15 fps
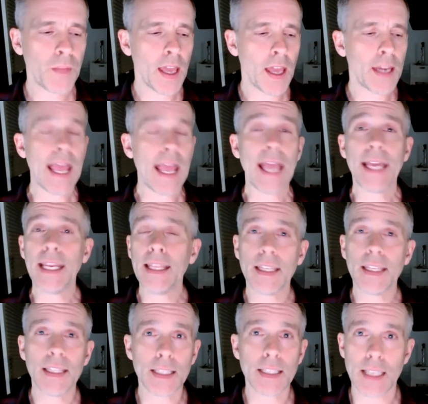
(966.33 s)
and anything
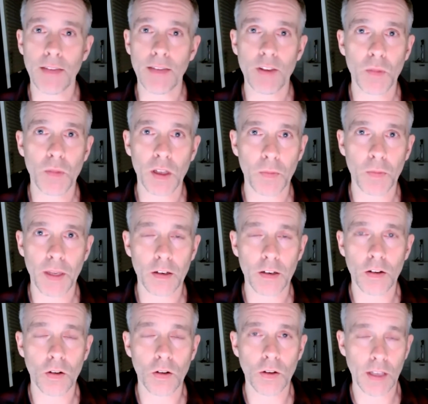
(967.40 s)
that's 7
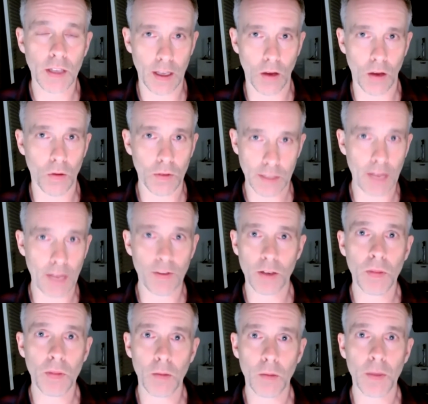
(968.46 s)
millimeters
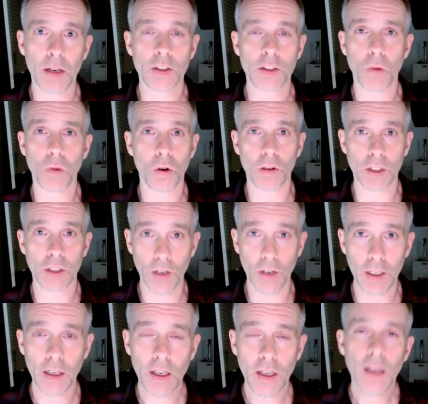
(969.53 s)
or more is good.